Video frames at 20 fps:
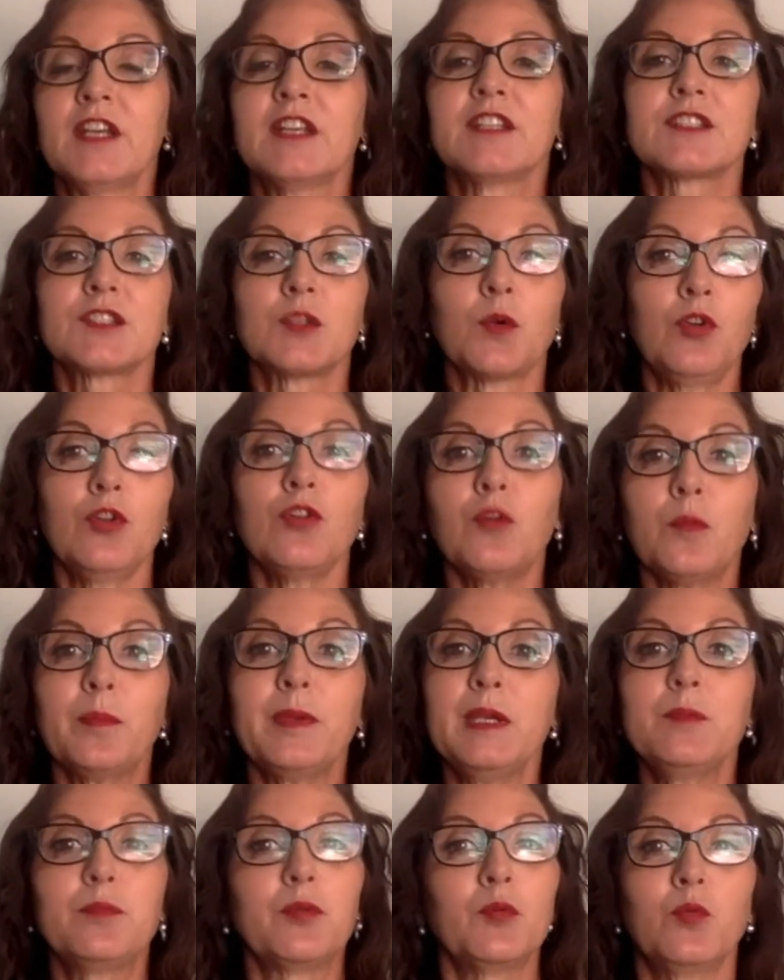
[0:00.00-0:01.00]
So a lot of
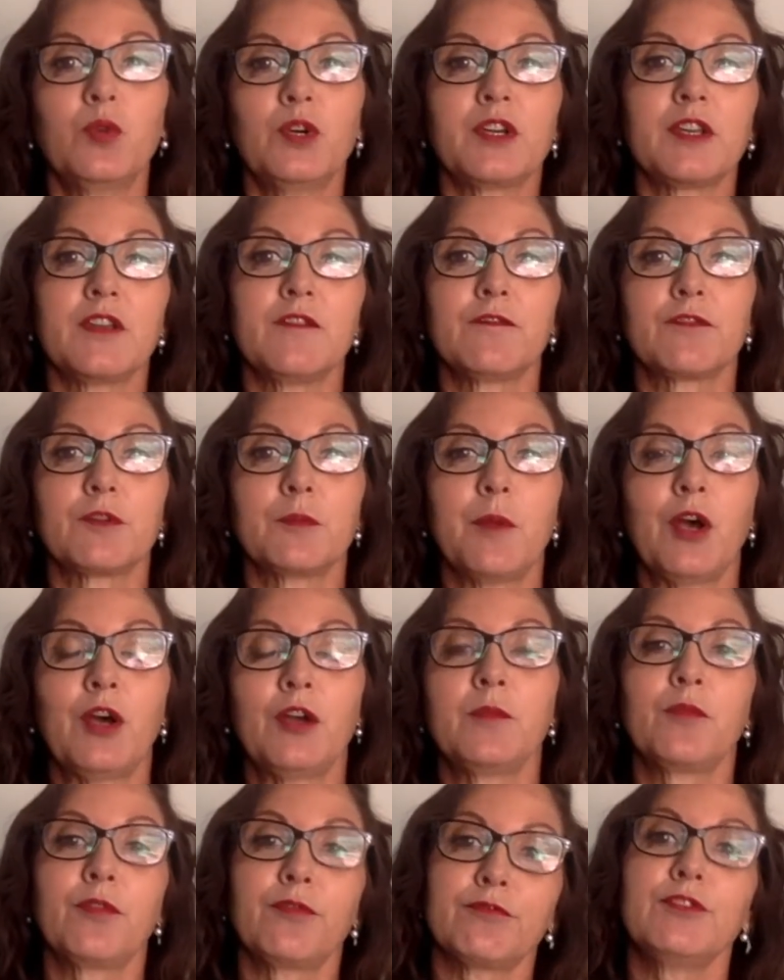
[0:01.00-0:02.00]
people working from
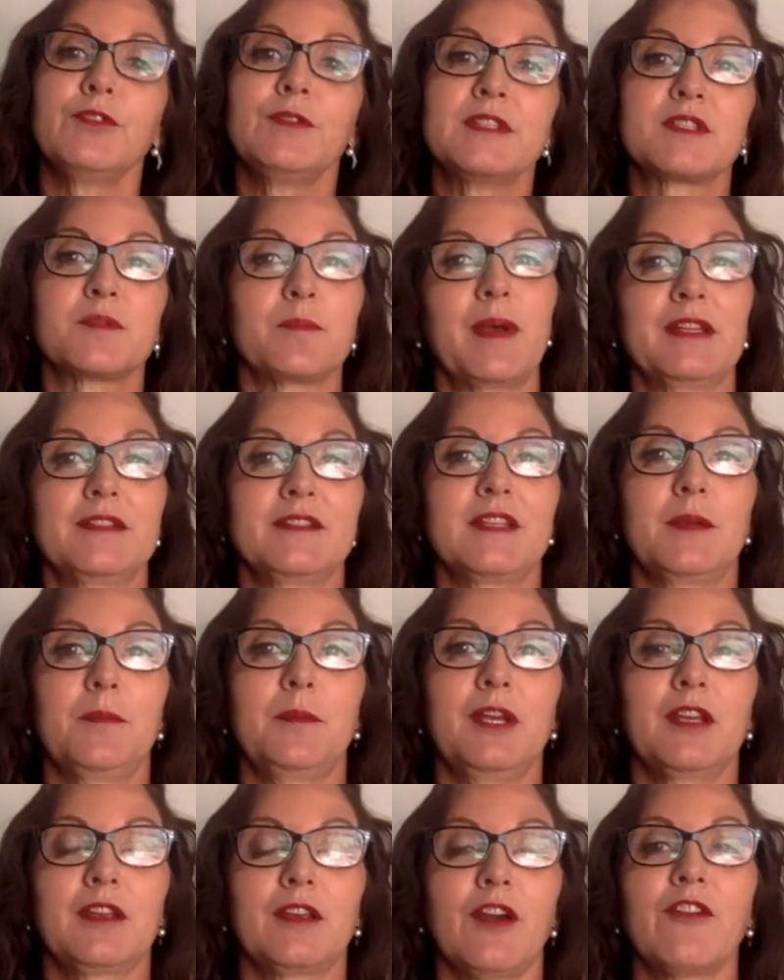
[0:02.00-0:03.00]
home through this
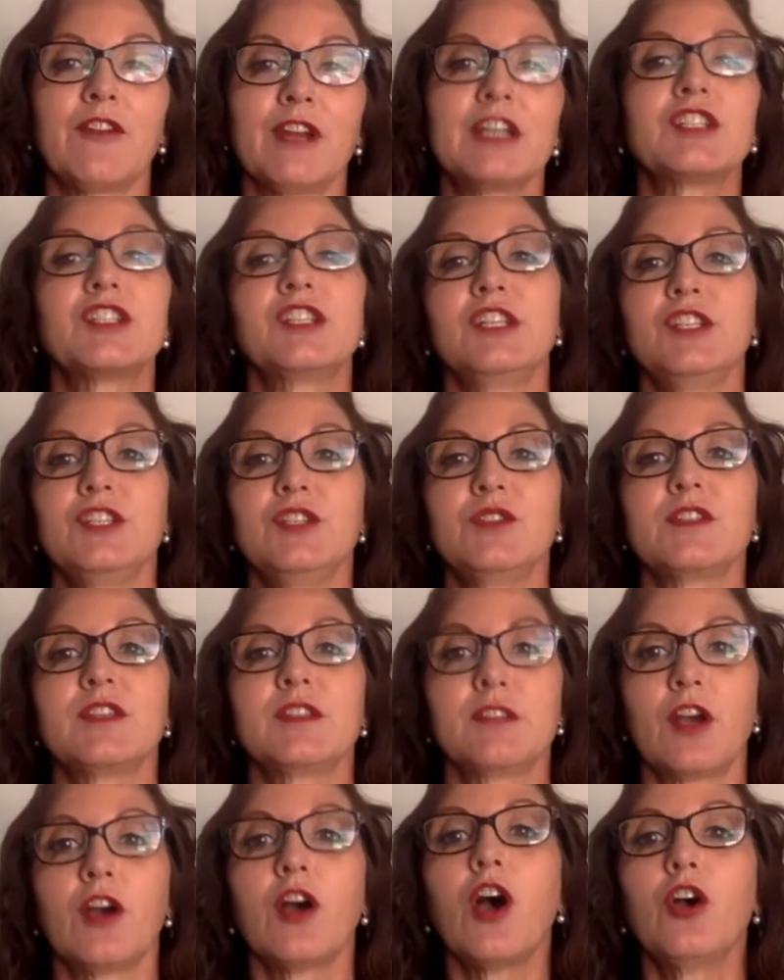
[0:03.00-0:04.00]
pandemic are actually
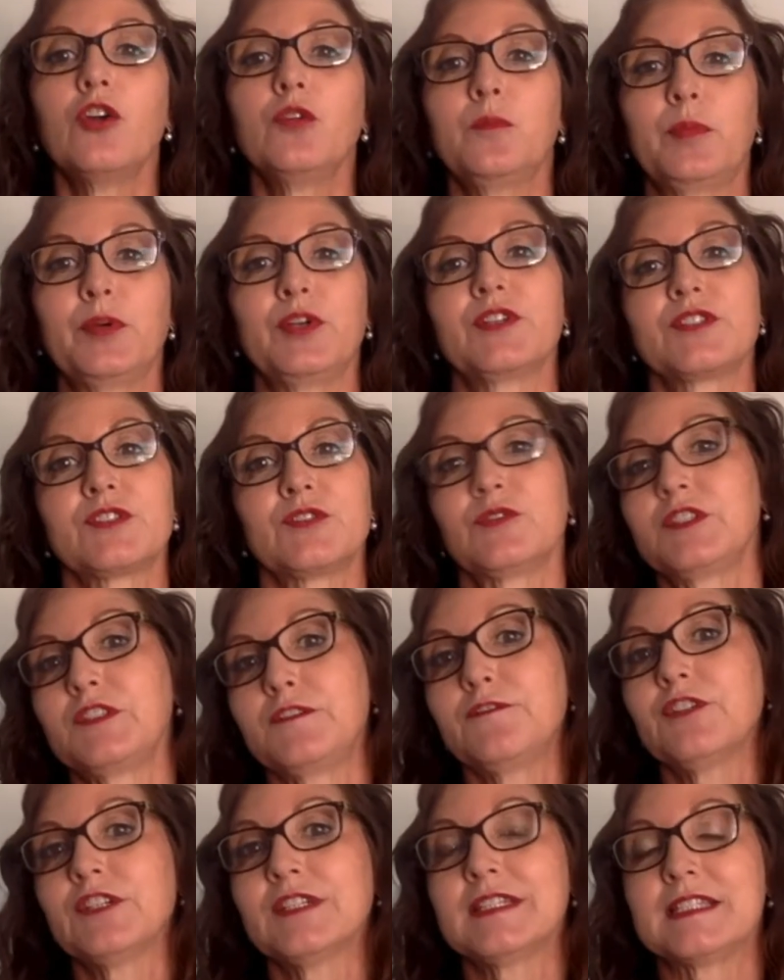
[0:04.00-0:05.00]
using their own personal
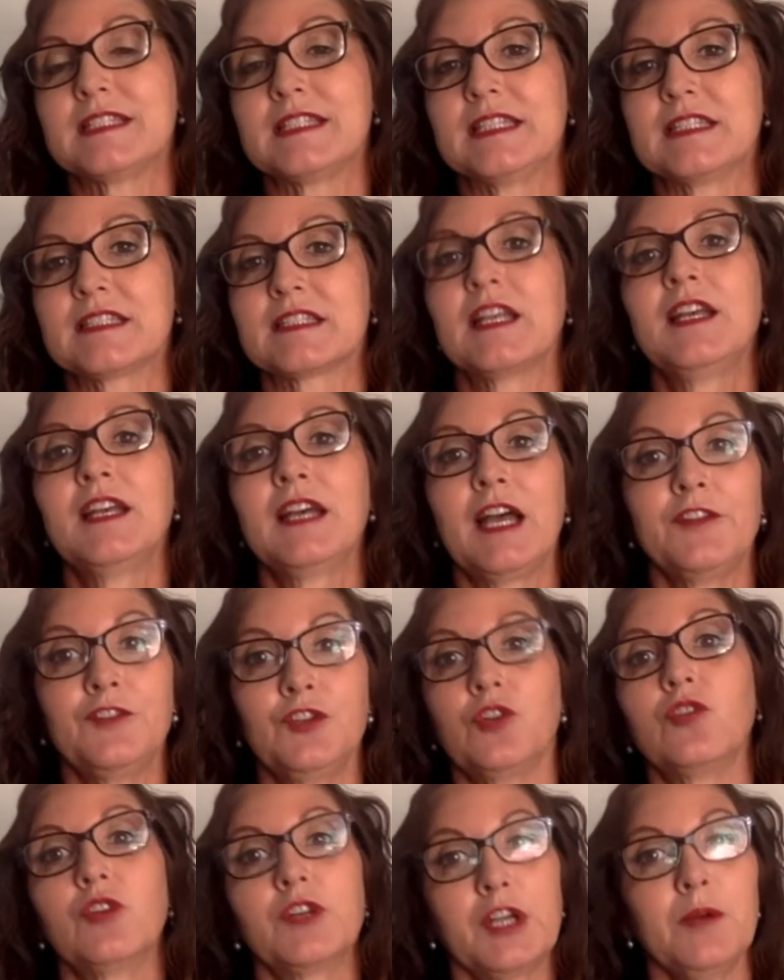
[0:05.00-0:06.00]
devices and
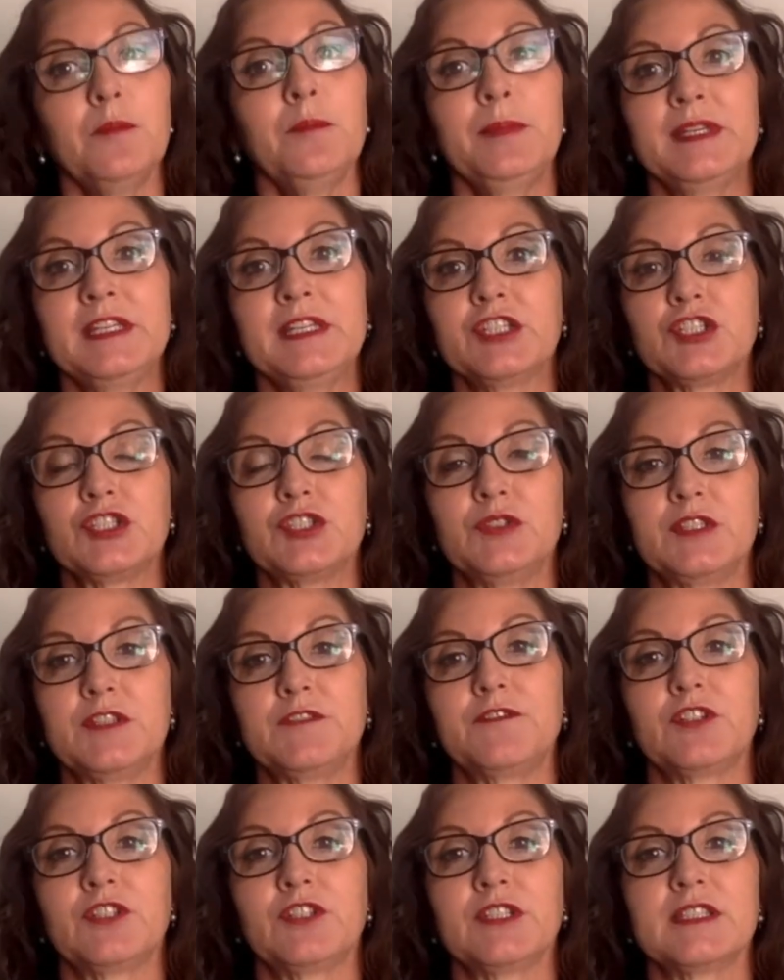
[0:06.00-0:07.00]
not a company issued
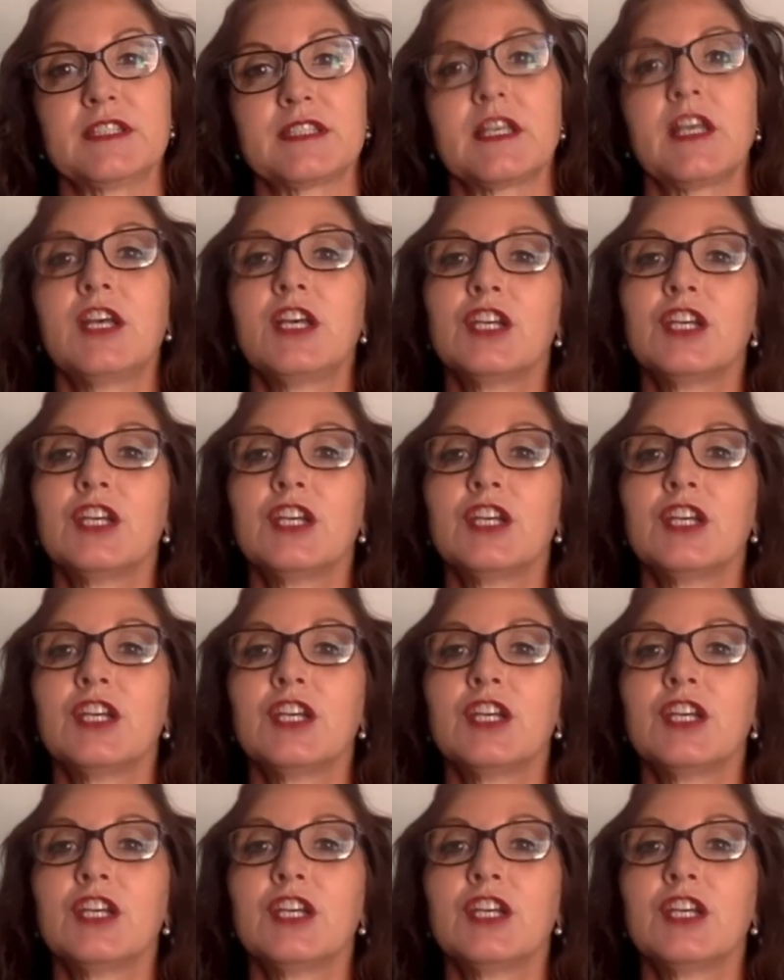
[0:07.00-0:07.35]
device.